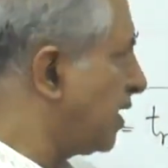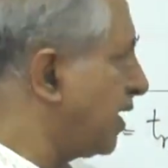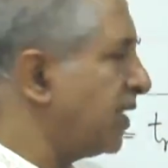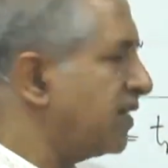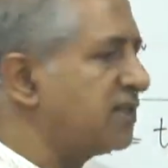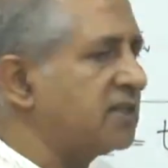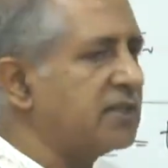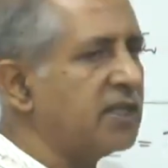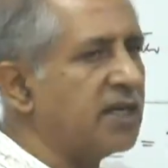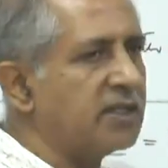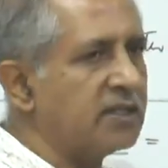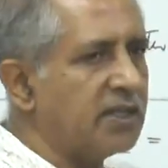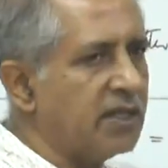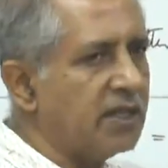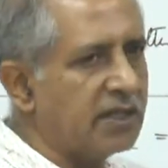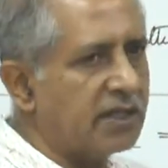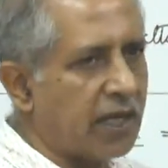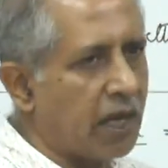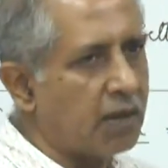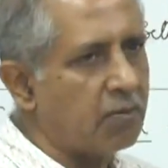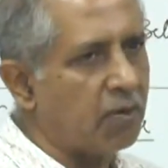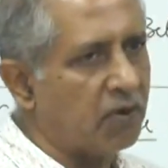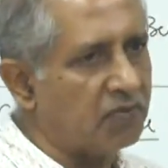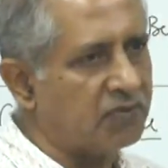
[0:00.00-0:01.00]
less than the
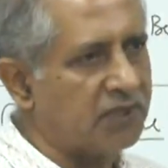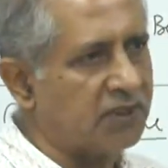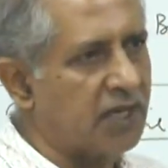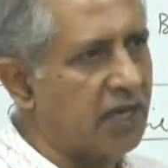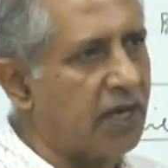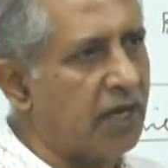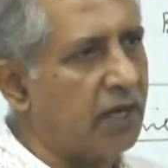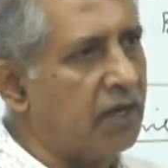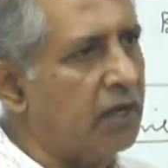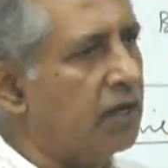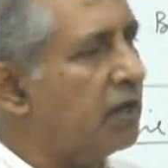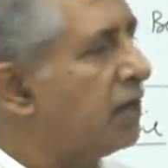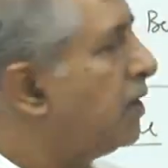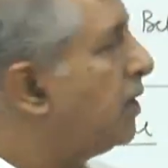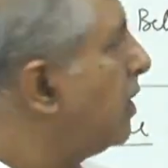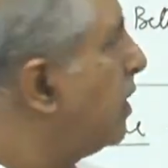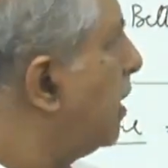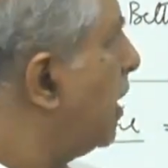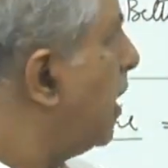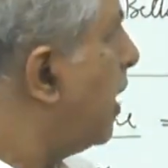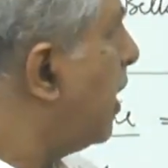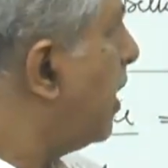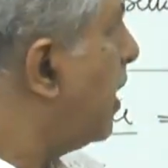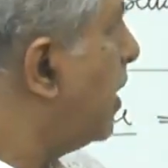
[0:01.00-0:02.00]
time of stay
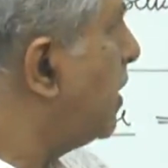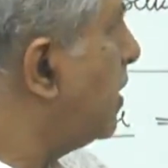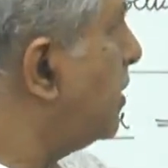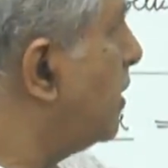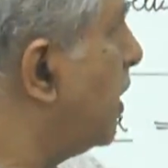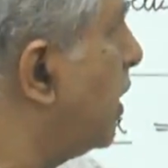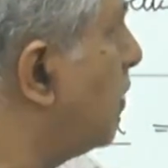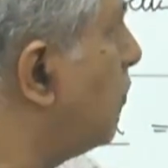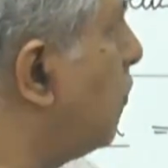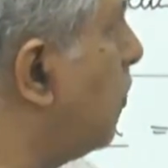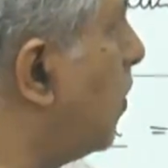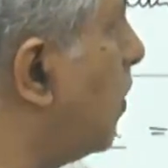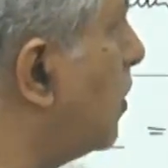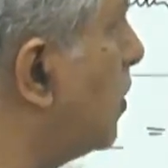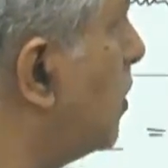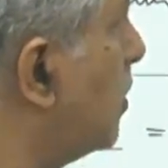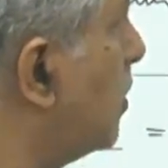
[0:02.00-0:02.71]
and therefore